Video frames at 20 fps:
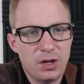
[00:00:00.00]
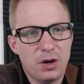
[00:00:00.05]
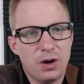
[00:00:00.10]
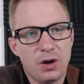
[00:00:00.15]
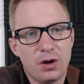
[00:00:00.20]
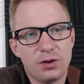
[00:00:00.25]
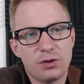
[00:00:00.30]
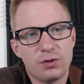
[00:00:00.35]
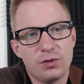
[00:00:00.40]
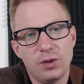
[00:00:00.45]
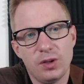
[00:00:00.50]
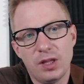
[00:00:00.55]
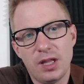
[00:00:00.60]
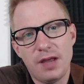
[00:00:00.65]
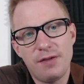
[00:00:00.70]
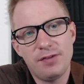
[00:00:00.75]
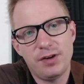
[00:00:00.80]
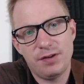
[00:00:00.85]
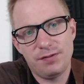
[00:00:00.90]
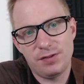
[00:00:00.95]
Article
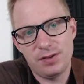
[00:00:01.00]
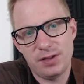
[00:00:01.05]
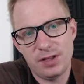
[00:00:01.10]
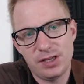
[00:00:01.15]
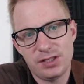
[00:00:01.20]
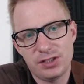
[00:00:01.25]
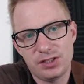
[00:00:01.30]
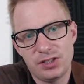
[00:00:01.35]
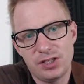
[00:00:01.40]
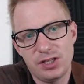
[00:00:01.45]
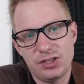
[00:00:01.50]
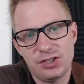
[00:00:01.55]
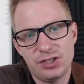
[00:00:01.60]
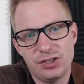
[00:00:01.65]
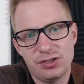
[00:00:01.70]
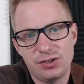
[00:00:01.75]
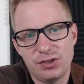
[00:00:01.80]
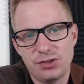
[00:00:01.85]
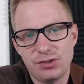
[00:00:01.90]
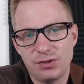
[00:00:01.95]
11 of the legislation
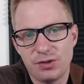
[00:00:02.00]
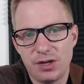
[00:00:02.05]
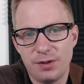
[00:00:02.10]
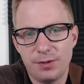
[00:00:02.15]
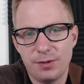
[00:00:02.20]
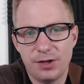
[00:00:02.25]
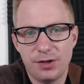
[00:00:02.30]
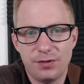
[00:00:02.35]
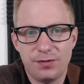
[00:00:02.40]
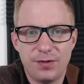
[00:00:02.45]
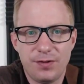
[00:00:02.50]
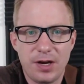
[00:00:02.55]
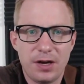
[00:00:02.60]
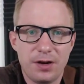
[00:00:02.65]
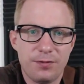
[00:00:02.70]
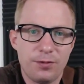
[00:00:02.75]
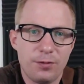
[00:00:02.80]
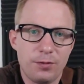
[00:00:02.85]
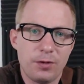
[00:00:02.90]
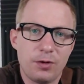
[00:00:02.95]
has also come under
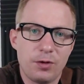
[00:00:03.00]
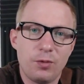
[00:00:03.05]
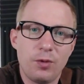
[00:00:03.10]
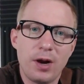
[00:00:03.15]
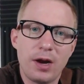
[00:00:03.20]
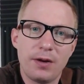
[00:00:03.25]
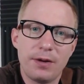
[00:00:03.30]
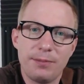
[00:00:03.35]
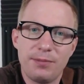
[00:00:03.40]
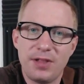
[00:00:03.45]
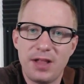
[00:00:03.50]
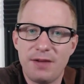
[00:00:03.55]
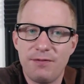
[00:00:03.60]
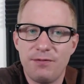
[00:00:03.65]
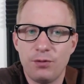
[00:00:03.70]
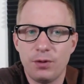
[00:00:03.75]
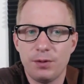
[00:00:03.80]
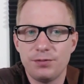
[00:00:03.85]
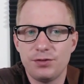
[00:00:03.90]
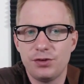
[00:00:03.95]
fire for requiring
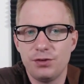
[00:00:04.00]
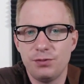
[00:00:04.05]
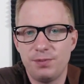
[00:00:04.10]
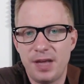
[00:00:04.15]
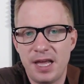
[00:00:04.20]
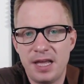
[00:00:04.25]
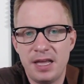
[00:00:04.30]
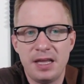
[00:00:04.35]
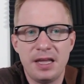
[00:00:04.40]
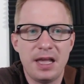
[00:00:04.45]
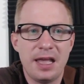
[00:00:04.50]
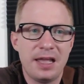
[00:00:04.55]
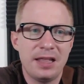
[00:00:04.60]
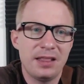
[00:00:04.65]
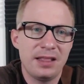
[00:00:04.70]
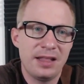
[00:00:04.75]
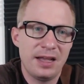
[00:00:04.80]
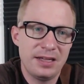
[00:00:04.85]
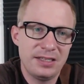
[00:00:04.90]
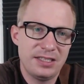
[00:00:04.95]
platforms to pay a
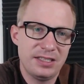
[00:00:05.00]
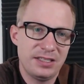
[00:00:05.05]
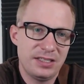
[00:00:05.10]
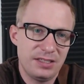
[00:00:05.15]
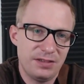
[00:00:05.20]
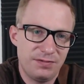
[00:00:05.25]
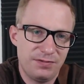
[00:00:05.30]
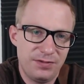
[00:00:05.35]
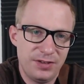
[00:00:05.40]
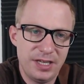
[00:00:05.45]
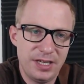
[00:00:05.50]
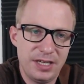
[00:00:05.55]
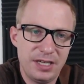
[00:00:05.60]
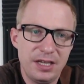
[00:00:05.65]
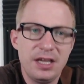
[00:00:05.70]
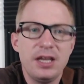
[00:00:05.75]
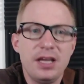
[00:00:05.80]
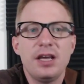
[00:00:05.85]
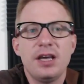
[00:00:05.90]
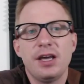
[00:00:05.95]
licensing fee
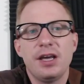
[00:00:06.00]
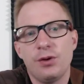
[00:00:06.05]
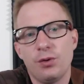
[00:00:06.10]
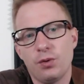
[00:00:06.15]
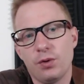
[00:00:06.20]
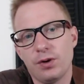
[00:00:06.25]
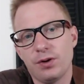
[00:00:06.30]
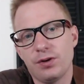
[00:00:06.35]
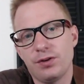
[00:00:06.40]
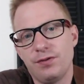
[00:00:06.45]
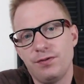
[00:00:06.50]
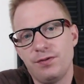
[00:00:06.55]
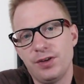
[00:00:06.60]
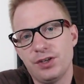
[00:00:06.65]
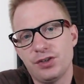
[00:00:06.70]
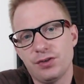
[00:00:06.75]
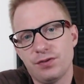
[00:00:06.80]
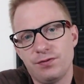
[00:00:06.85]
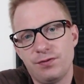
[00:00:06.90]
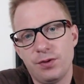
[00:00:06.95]
in order to
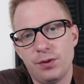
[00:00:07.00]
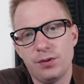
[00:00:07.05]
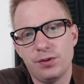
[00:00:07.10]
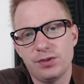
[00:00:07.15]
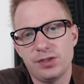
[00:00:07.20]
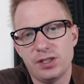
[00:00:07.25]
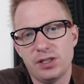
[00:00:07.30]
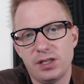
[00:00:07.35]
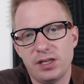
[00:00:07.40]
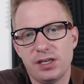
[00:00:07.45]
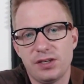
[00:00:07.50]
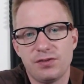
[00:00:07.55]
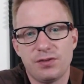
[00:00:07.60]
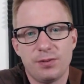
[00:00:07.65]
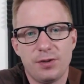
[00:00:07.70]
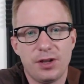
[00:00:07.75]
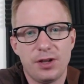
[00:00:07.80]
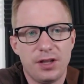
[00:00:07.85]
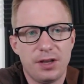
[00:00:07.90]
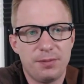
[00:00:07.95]
feature photos and links
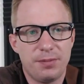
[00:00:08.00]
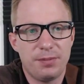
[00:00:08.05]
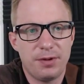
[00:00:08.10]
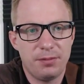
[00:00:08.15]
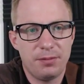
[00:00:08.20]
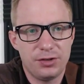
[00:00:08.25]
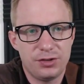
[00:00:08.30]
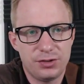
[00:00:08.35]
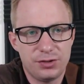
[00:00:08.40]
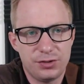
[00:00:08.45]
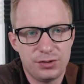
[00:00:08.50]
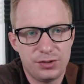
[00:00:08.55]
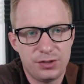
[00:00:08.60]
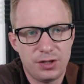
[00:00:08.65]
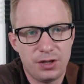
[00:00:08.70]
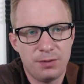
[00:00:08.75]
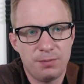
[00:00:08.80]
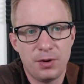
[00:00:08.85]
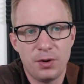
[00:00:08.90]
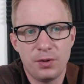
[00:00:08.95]
from online publishers.
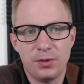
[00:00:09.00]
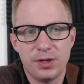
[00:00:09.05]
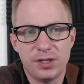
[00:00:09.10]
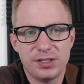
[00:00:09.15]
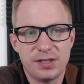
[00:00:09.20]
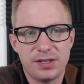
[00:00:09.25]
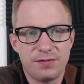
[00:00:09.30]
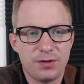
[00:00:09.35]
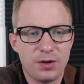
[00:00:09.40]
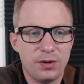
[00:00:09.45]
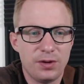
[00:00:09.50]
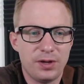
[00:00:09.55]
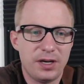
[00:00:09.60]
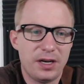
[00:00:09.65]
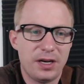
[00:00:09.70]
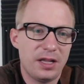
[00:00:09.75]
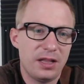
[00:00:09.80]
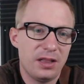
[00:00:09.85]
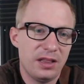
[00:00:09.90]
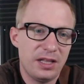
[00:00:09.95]
Opponents have called
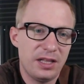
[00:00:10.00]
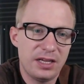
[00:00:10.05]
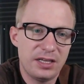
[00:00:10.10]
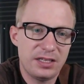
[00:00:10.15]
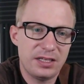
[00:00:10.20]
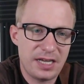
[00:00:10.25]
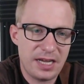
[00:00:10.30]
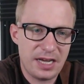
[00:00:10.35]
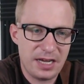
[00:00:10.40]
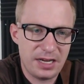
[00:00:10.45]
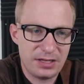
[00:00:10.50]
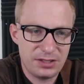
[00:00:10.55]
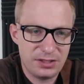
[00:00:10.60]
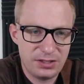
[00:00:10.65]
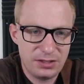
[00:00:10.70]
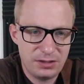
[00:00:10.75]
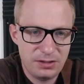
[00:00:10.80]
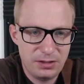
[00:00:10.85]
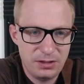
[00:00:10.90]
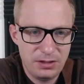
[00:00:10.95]
it a link
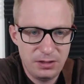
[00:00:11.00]
tax.